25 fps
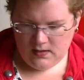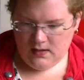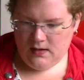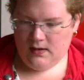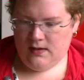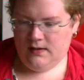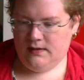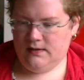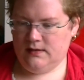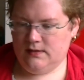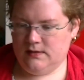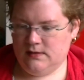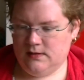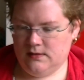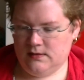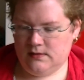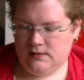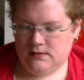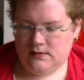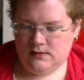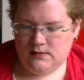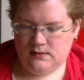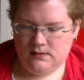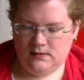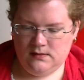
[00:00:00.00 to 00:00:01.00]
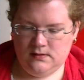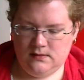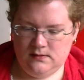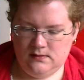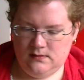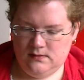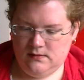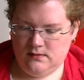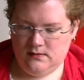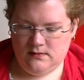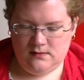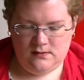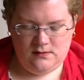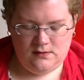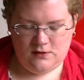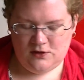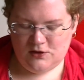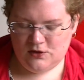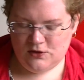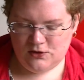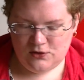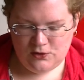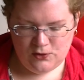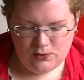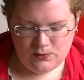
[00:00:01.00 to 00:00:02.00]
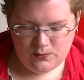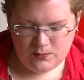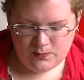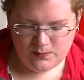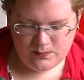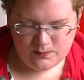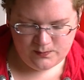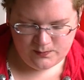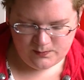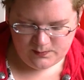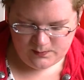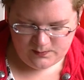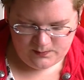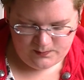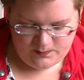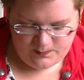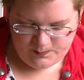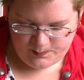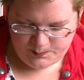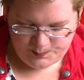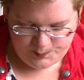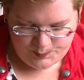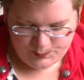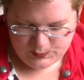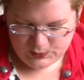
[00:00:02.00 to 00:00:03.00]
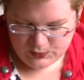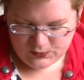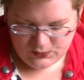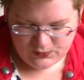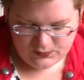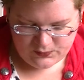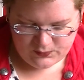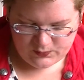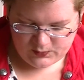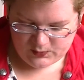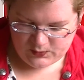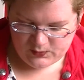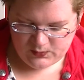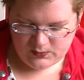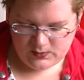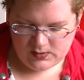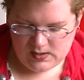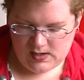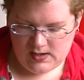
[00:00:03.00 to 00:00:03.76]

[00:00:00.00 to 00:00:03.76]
And this is so beautiful.